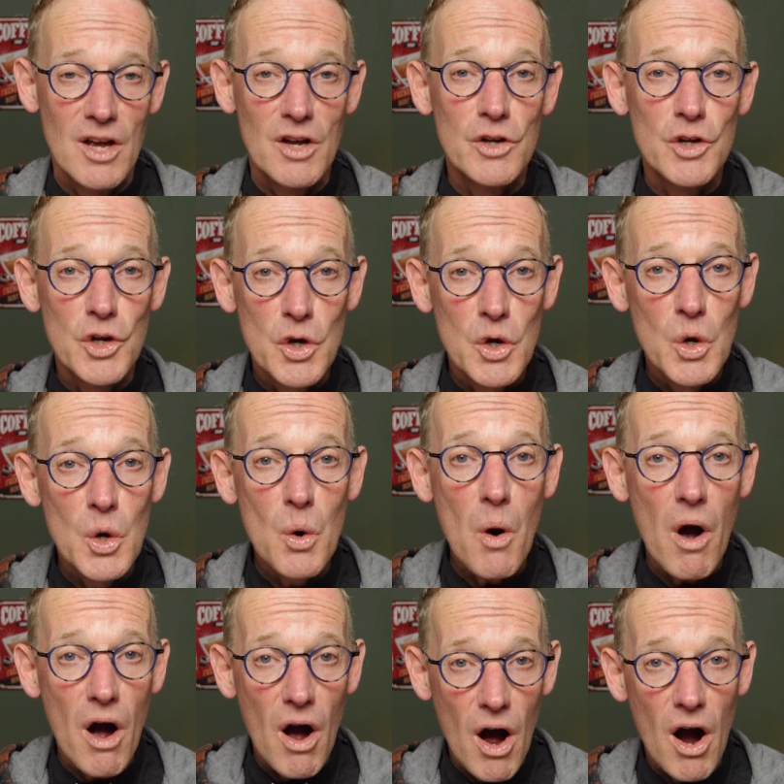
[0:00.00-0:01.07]

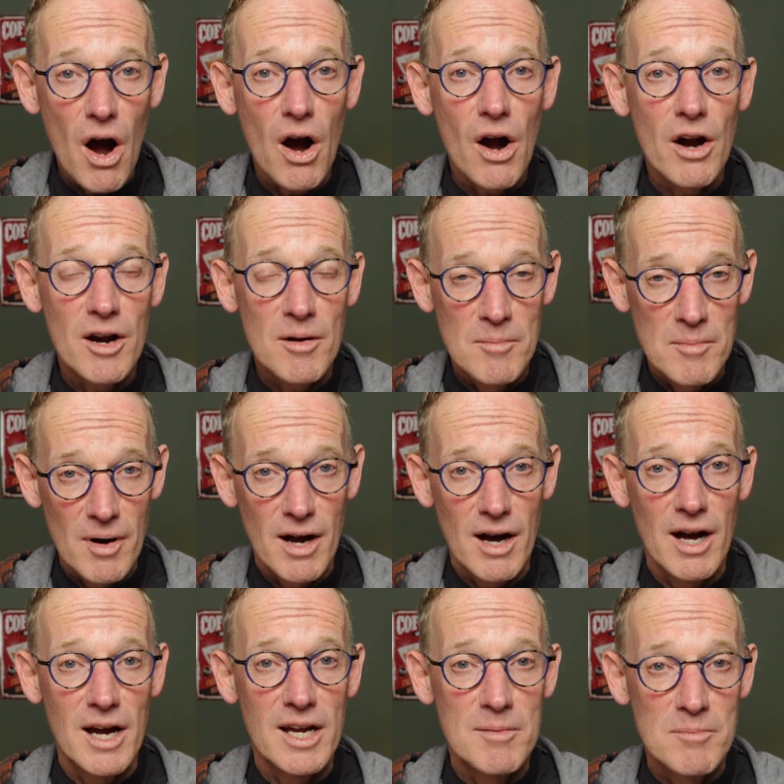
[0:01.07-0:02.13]
You are
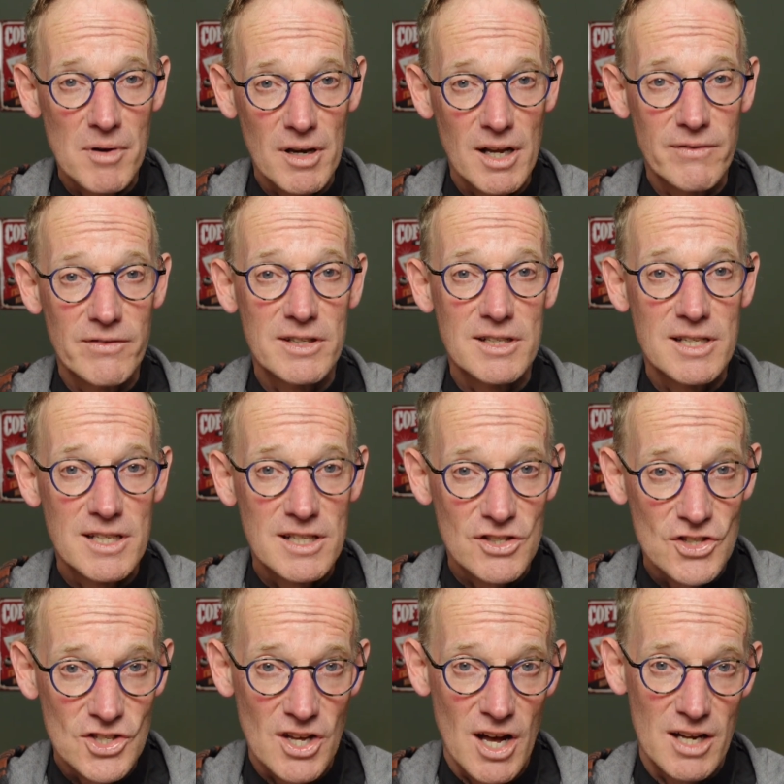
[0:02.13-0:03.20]
my beloved
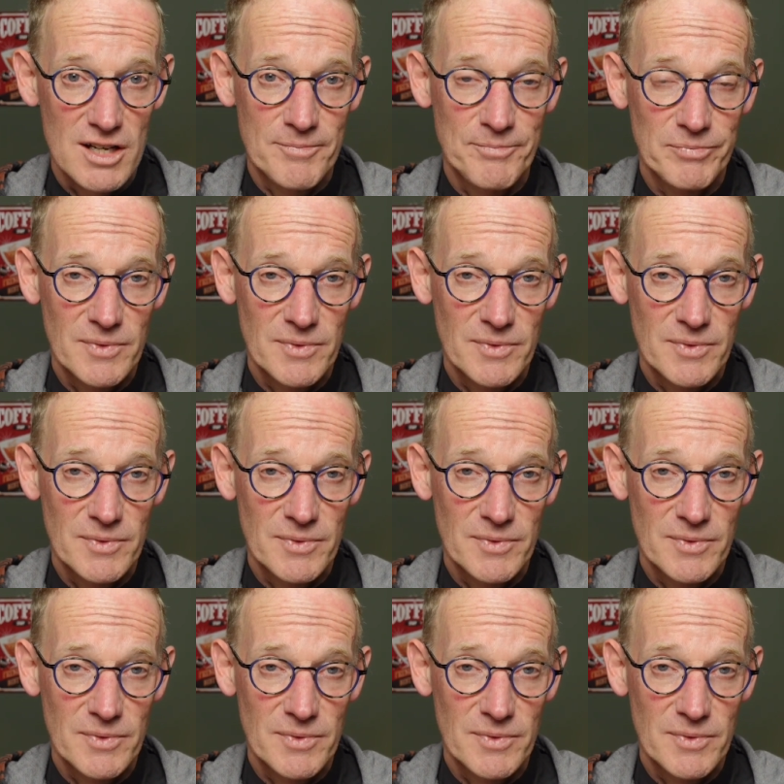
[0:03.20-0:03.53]
Son.